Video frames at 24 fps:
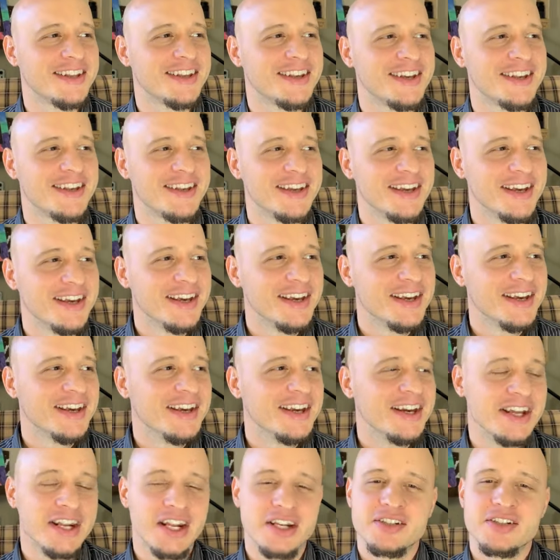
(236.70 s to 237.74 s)

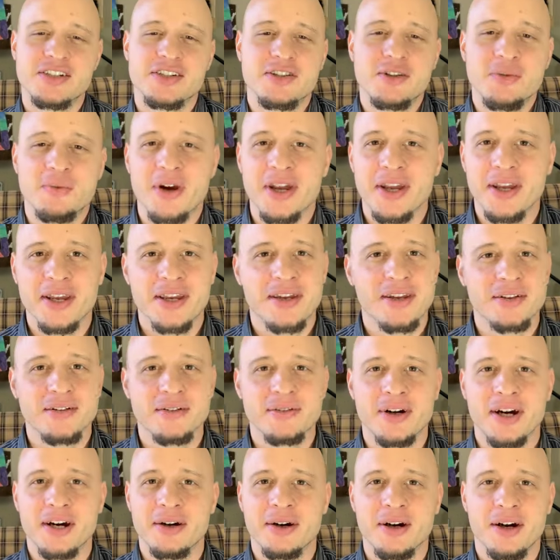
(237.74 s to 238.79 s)
And that's just the way
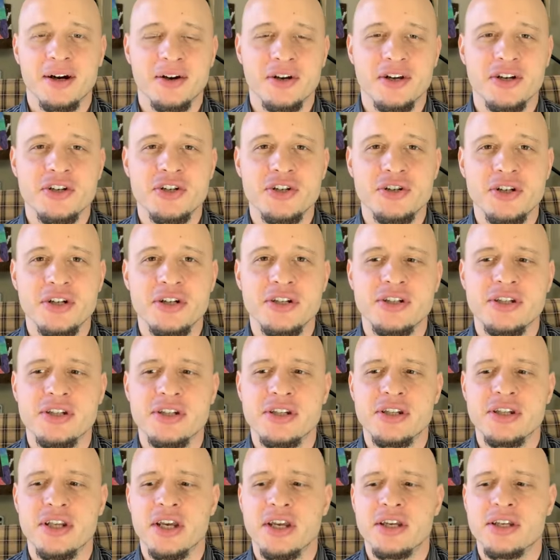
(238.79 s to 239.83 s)
our country is
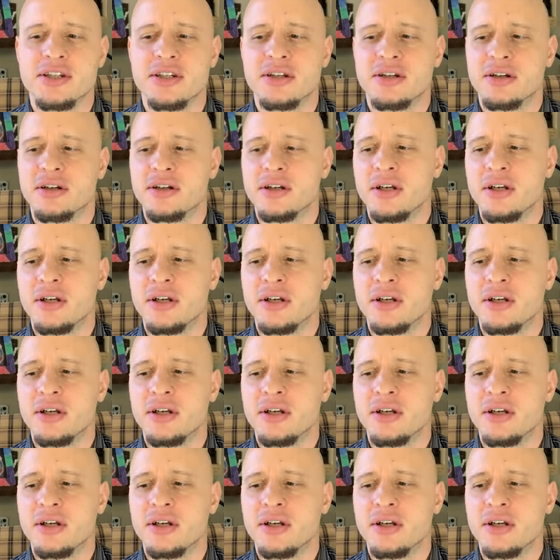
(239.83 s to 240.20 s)
these days.